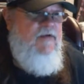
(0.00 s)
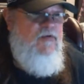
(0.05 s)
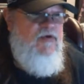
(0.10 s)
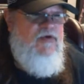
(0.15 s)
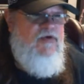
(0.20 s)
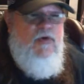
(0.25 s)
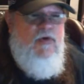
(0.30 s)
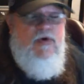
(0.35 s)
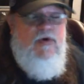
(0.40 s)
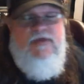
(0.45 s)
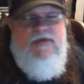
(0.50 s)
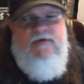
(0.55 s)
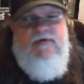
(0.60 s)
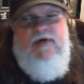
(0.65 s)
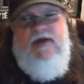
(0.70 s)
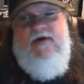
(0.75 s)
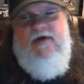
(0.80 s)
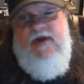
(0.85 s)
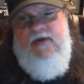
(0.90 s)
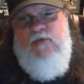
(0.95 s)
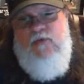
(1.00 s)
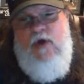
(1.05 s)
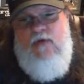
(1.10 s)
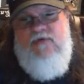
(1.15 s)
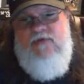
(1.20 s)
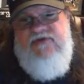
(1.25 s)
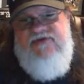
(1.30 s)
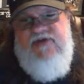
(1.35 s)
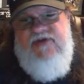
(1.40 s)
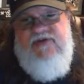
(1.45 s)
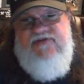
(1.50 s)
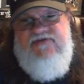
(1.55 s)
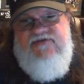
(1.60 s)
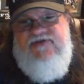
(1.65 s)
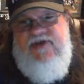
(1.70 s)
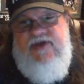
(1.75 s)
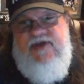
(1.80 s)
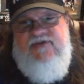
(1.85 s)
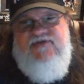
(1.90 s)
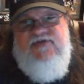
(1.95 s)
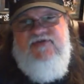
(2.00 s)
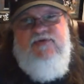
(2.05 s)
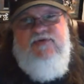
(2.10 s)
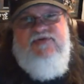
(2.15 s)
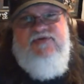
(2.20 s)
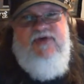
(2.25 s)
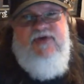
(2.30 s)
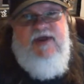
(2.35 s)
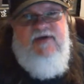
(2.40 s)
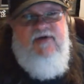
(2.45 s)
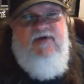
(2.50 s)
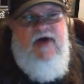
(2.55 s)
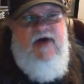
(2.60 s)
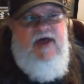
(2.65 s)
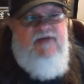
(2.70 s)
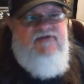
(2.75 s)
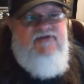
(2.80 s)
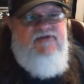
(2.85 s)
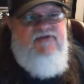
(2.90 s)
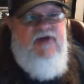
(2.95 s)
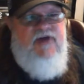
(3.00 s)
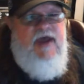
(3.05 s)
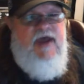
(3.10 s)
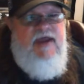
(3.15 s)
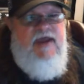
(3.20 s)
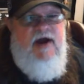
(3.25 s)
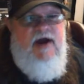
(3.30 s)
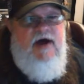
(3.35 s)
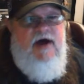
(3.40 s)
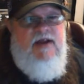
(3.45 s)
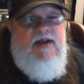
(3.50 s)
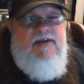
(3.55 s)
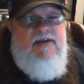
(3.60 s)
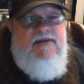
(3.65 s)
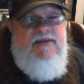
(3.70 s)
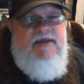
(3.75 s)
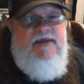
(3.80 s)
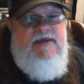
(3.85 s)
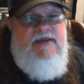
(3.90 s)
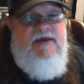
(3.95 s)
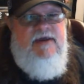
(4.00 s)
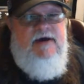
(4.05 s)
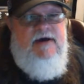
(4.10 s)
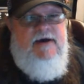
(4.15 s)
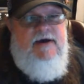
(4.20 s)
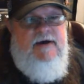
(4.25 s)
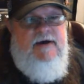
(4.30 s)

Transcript: with Corey the Raider. And what was uncensored was like last night on the